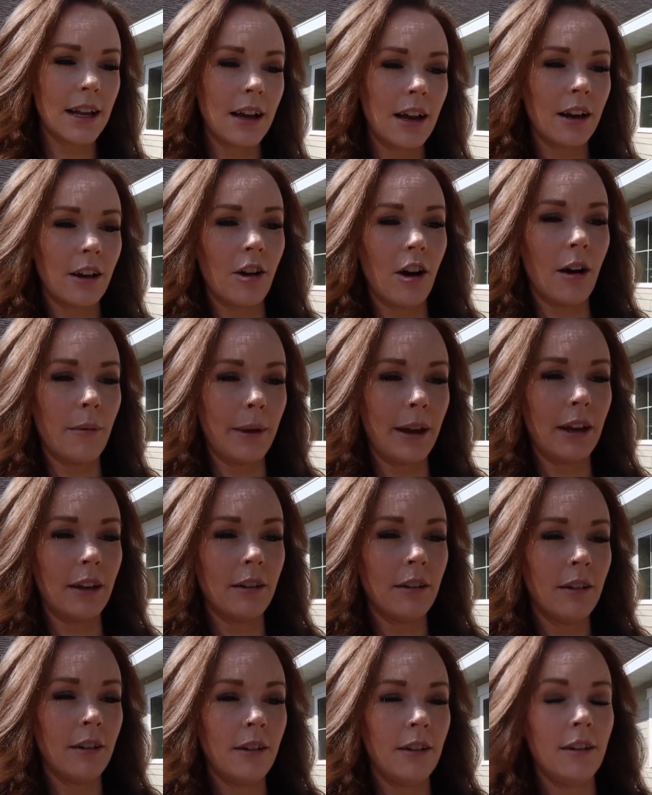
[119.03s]
I got a comment.
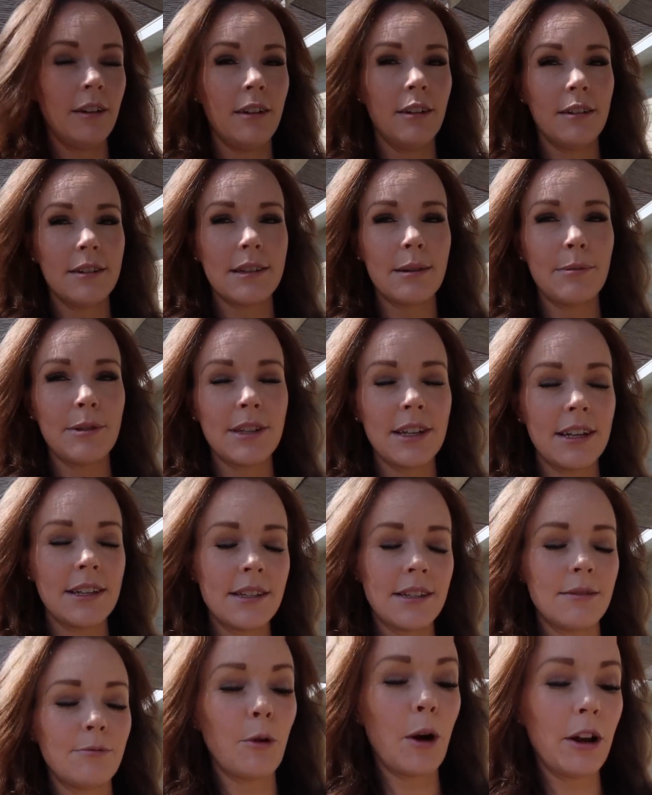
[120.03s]
Someone
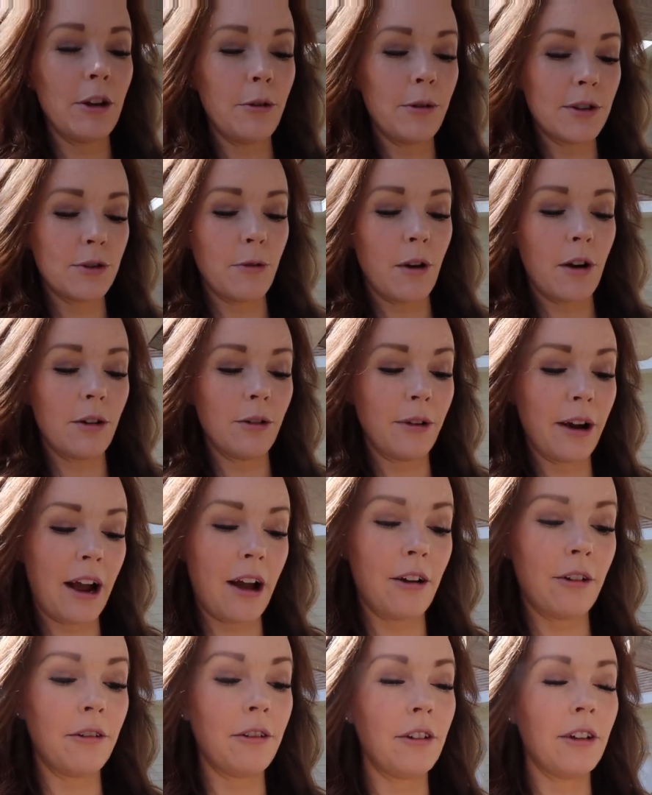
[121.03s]
says, why do you always walk
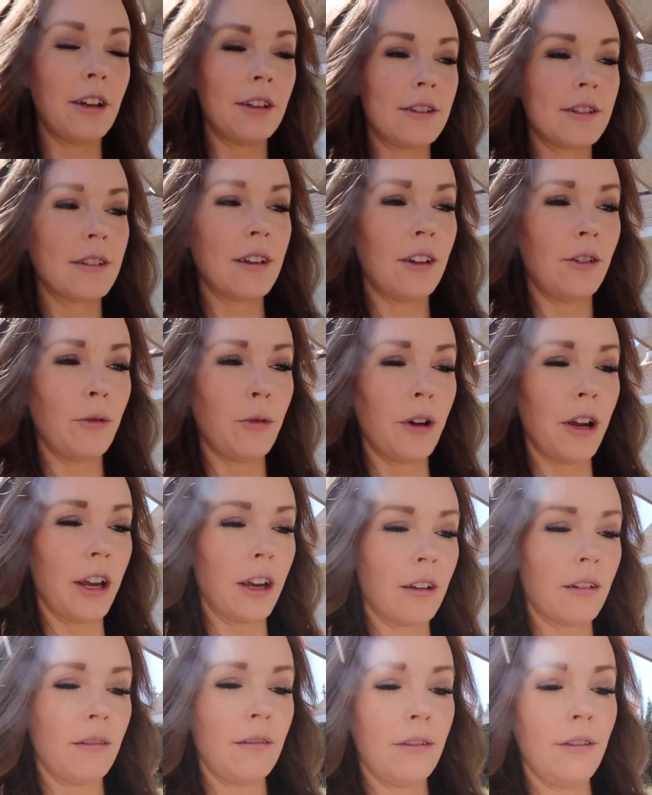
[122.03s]
around? It's
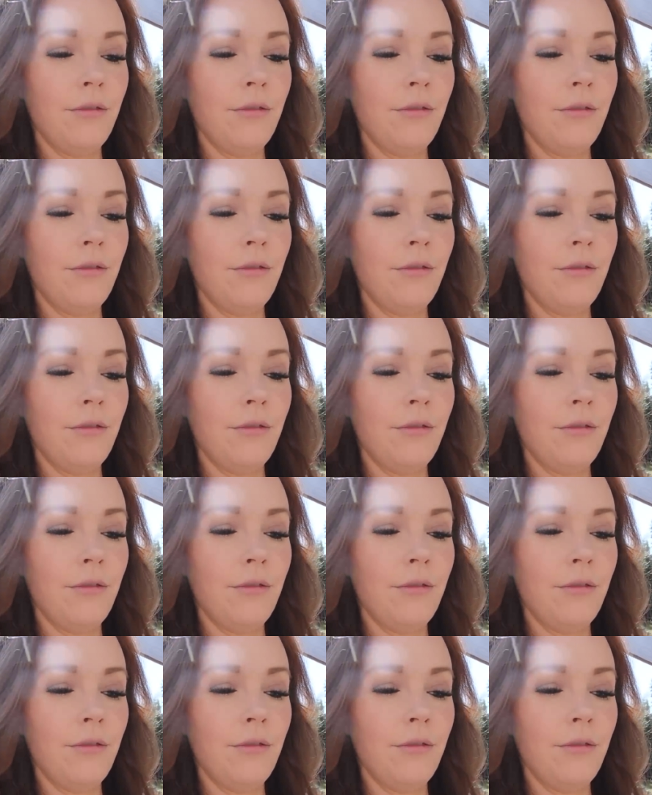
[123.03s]
annoying.